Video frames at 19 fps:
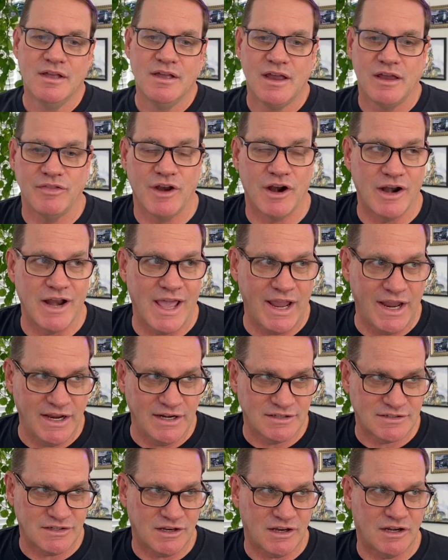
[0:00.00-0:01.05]
And then on
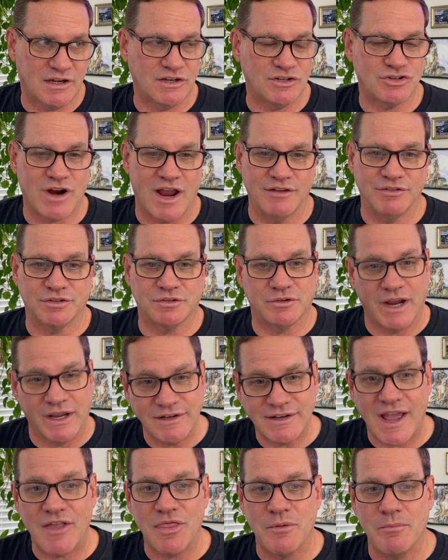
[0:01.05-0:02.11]
18, he drives it right
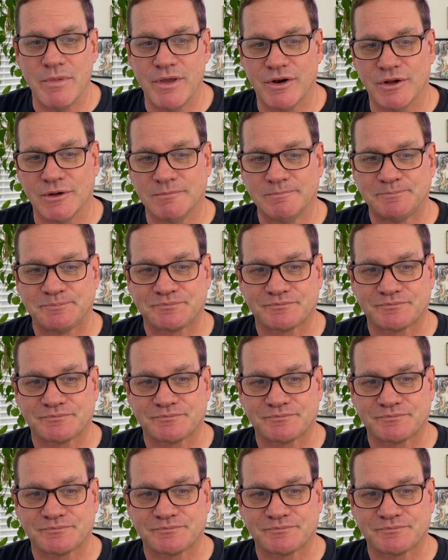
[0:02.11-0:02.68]
down the middle.